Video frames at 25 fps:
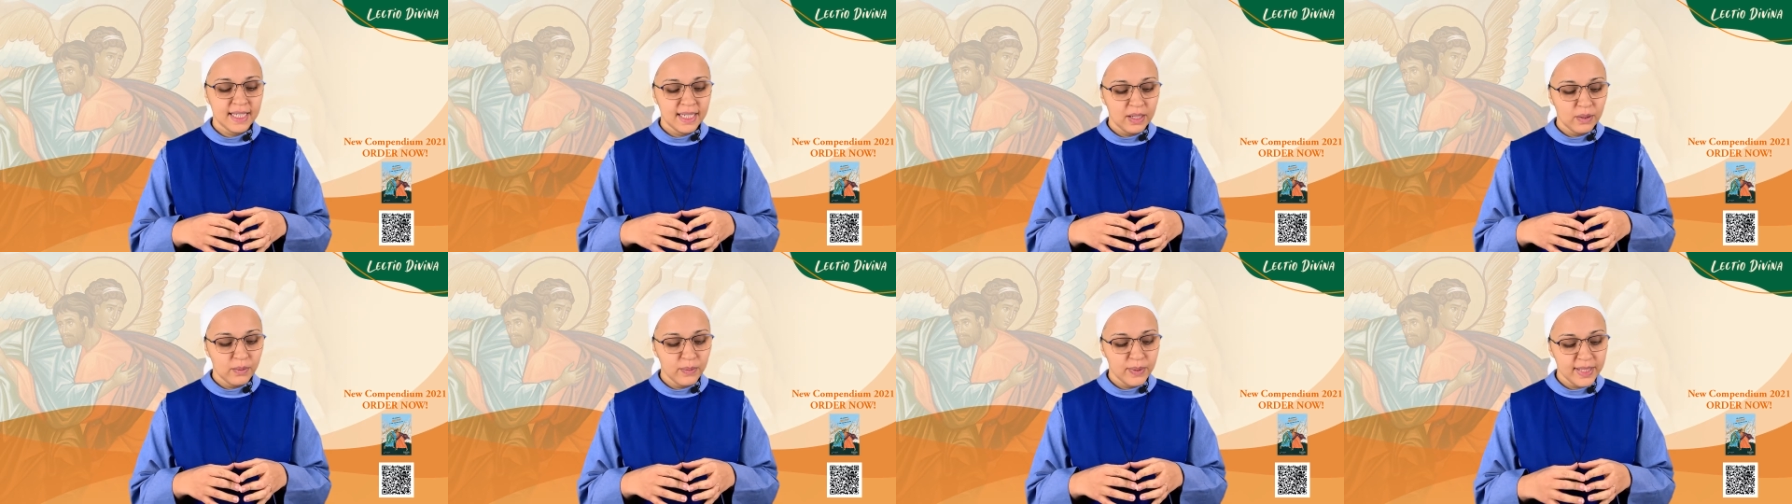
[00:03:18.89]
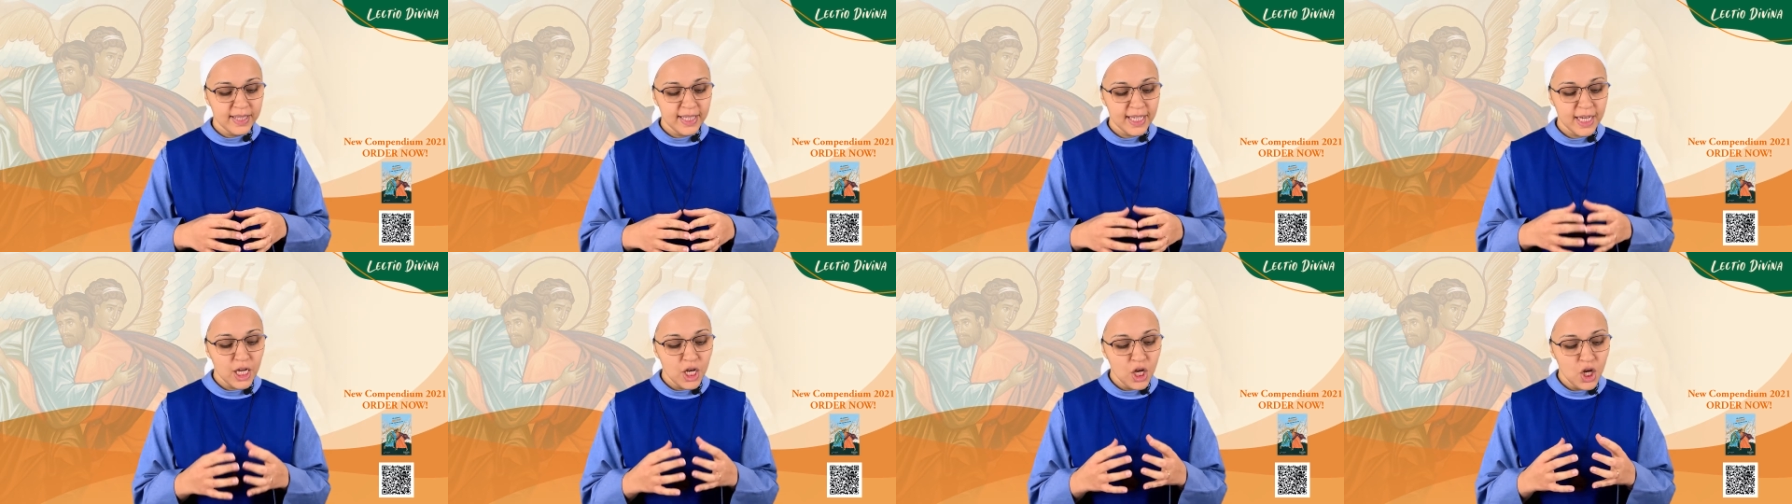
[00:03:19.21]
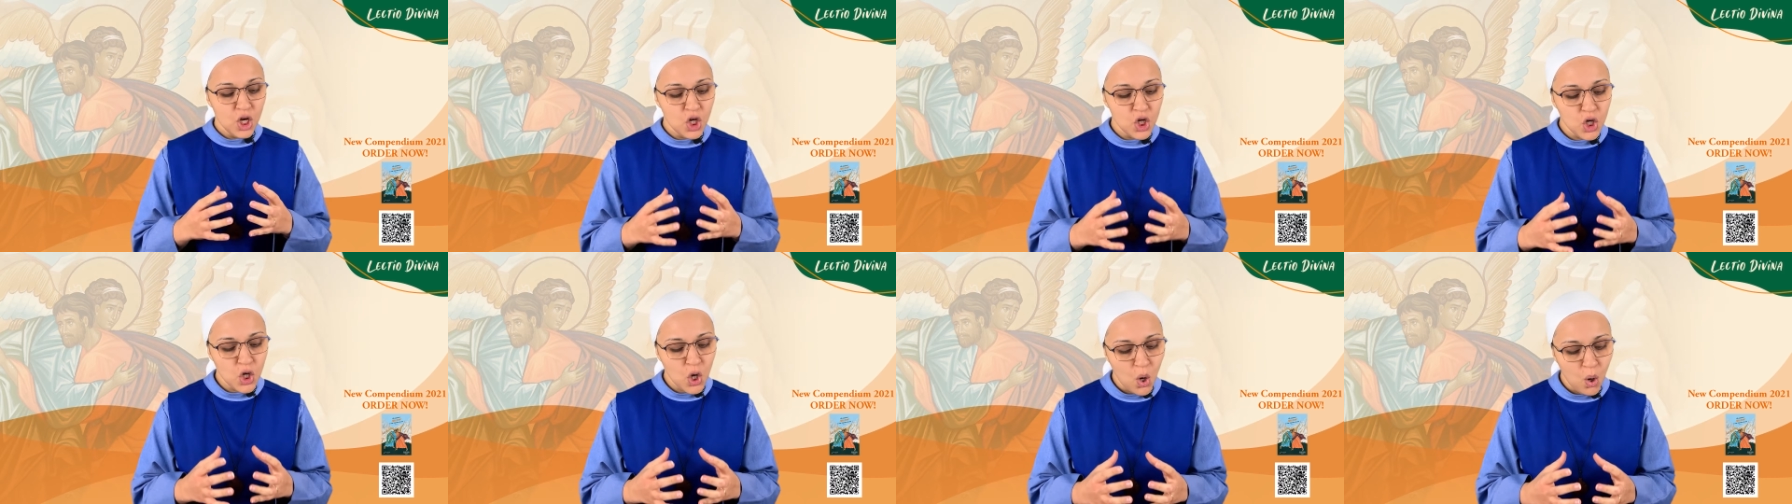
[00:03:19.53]

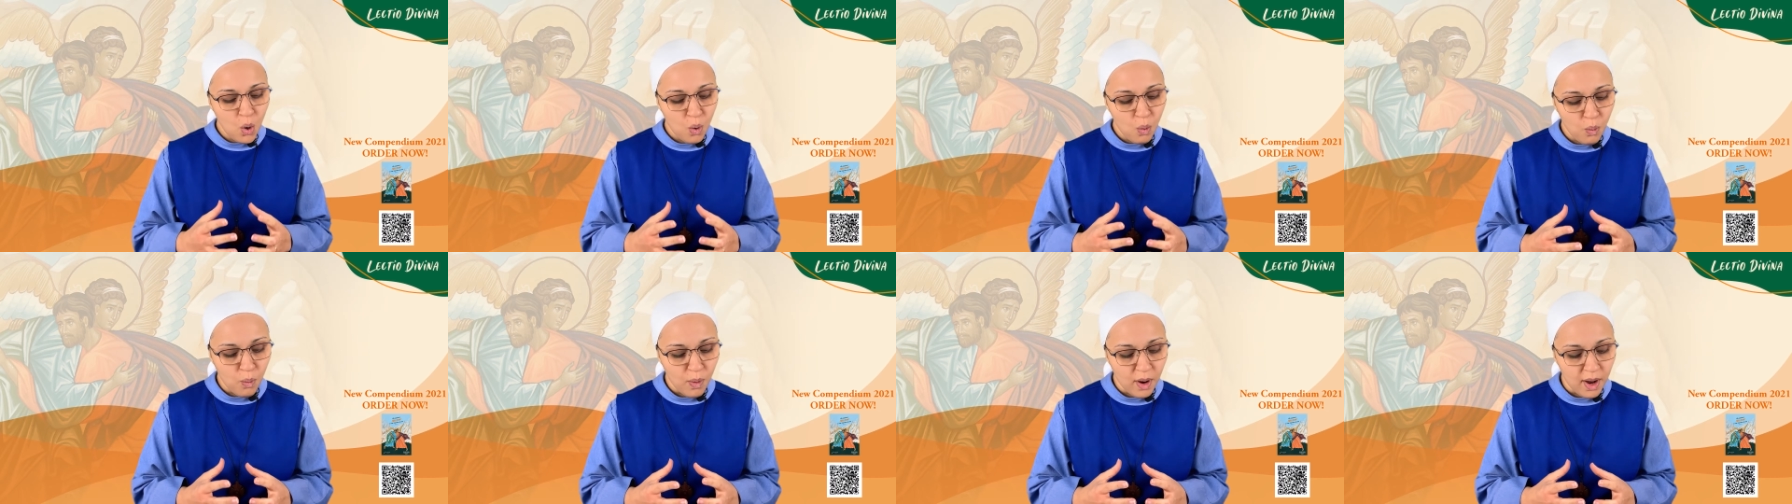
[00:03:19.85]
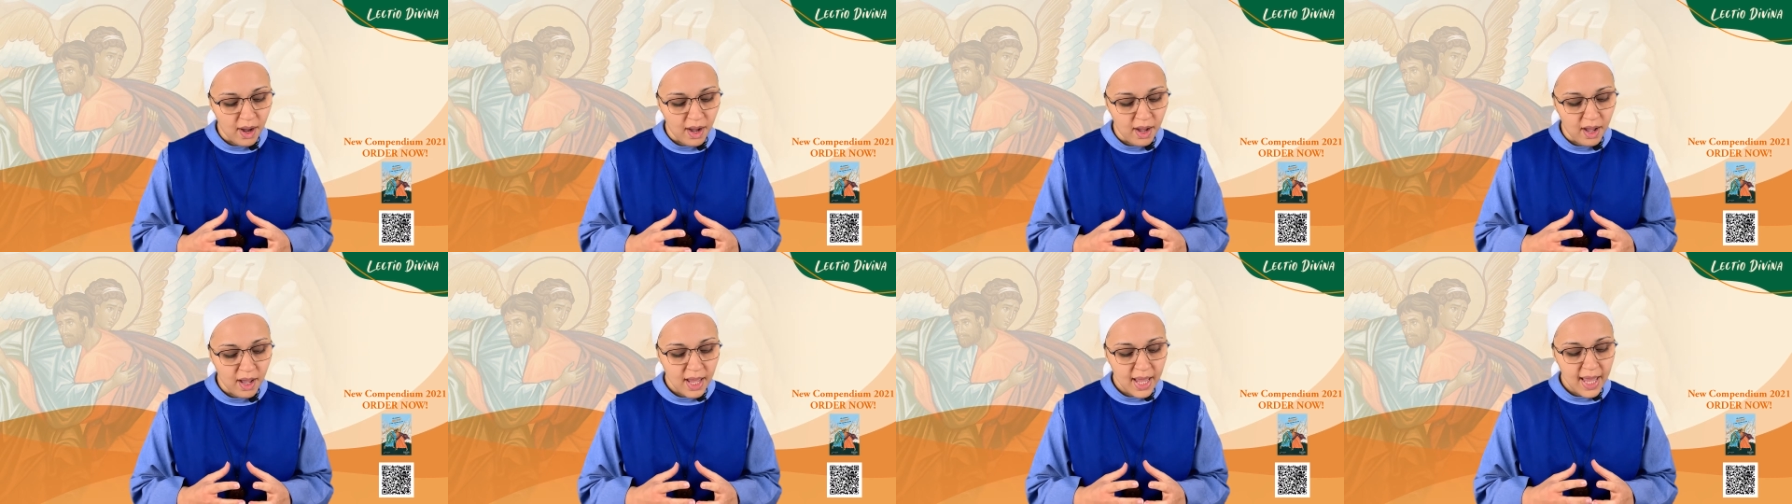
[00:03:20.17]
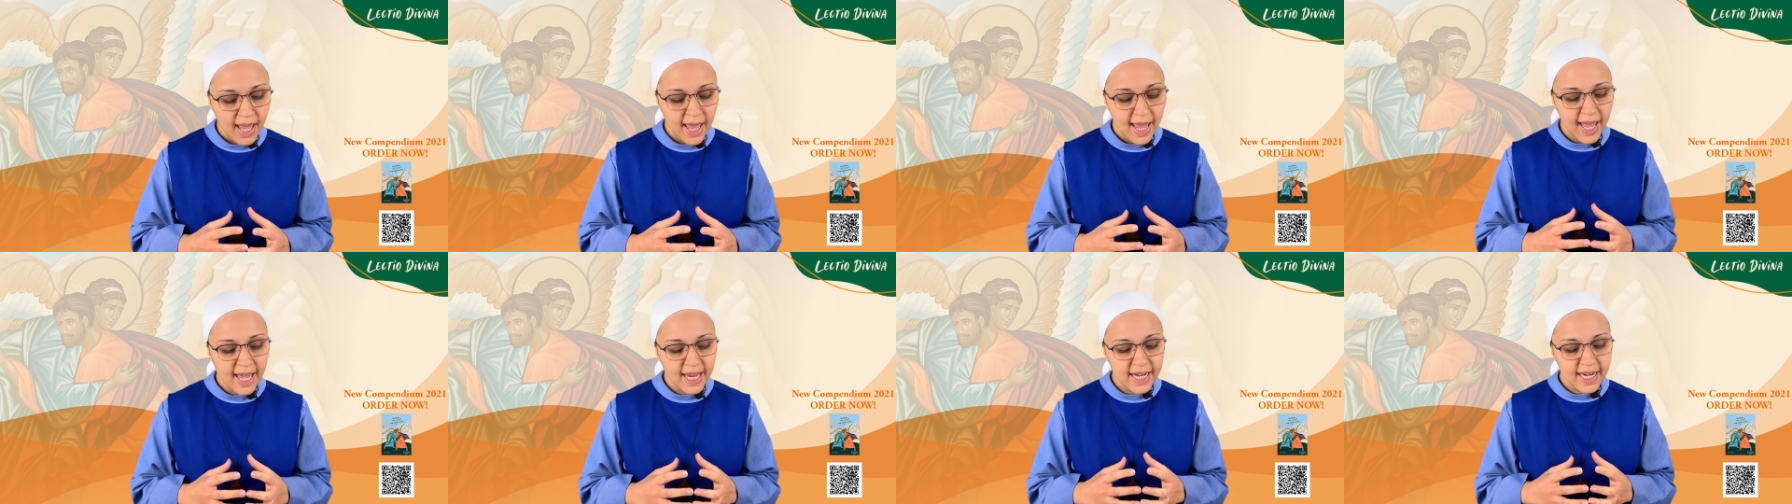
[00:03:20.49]
Noah
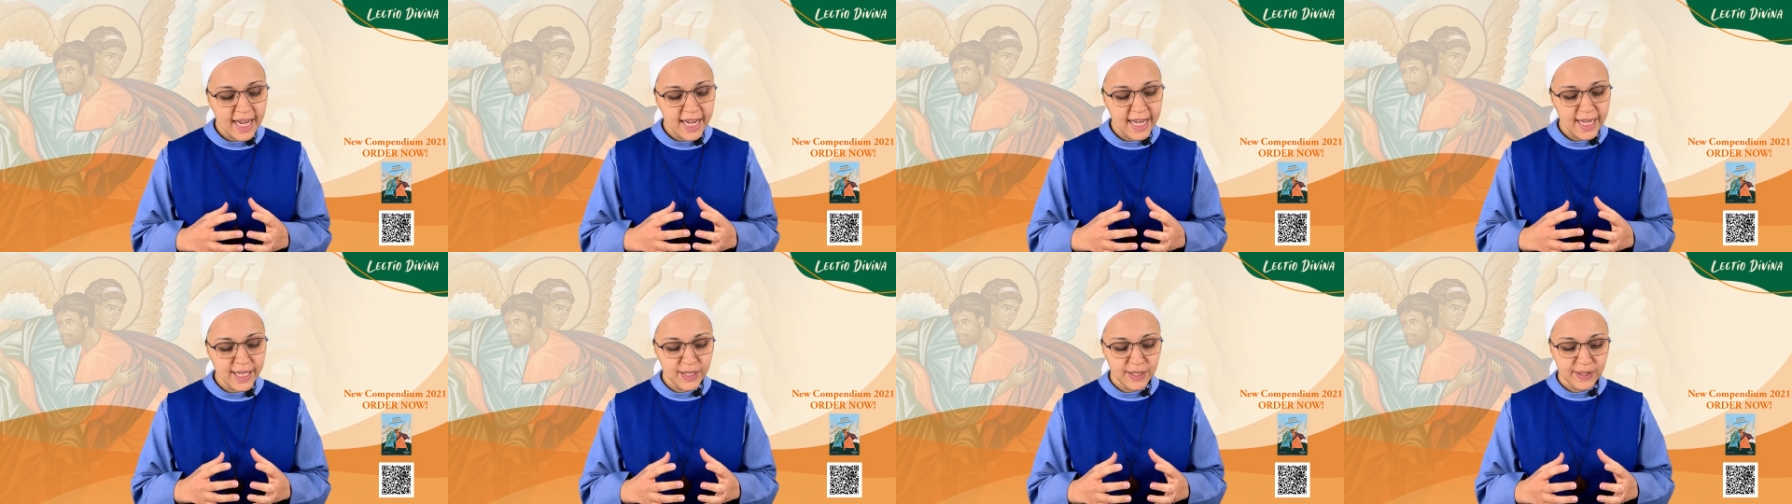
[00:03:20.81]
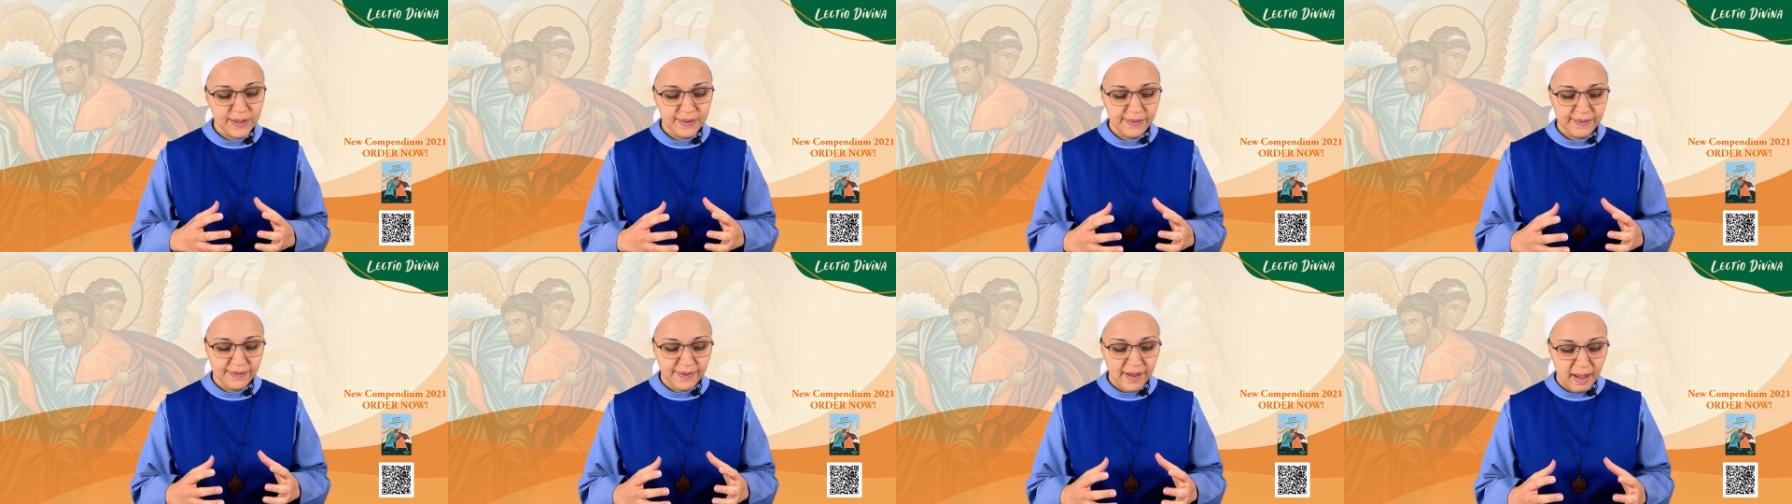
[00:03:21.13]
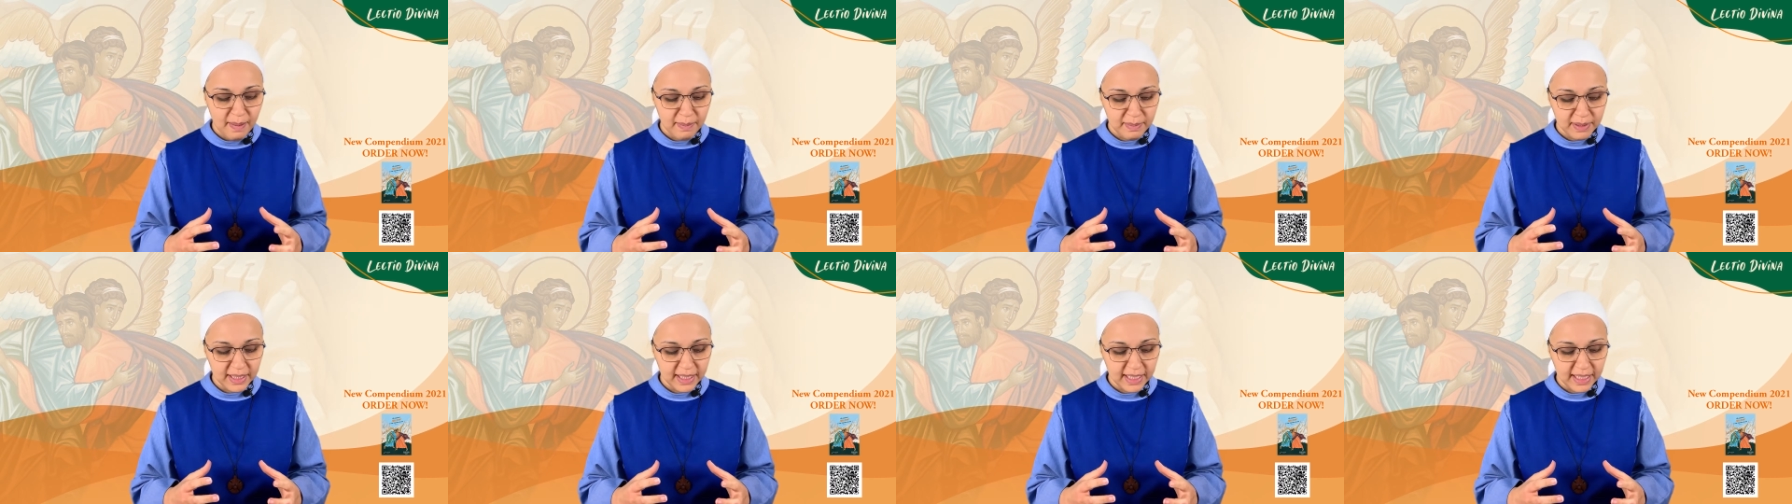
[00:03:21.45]
and his
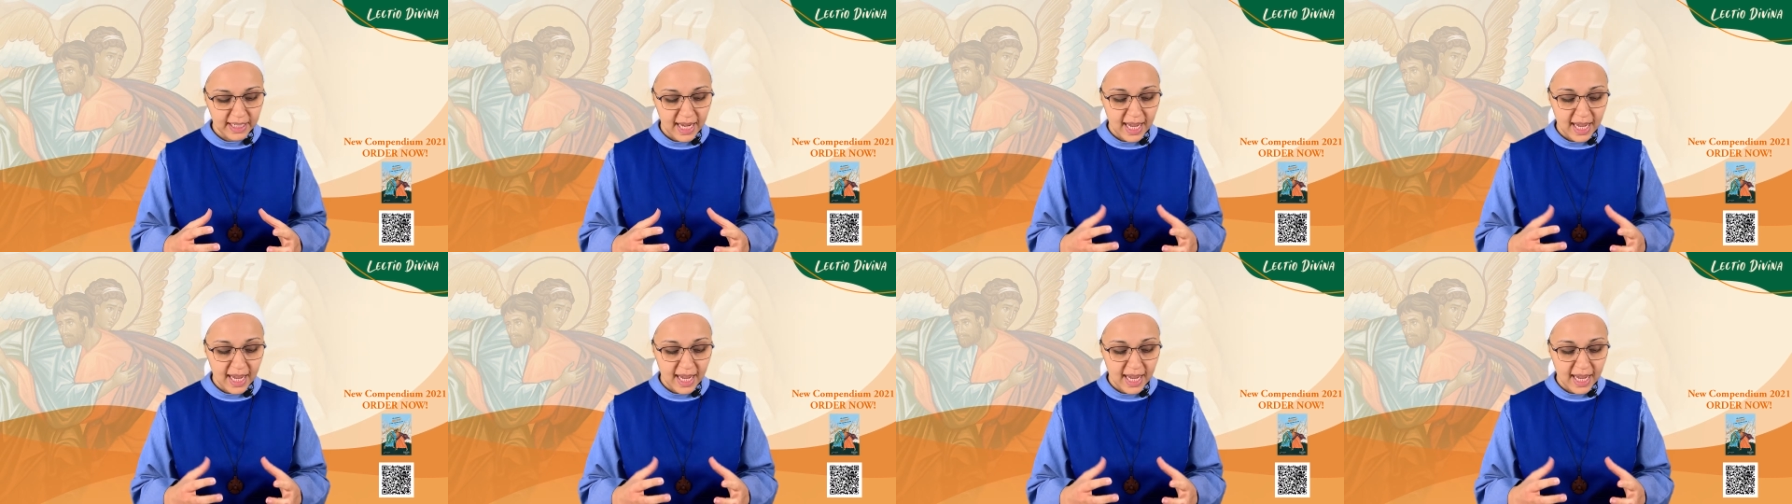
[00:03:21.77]
family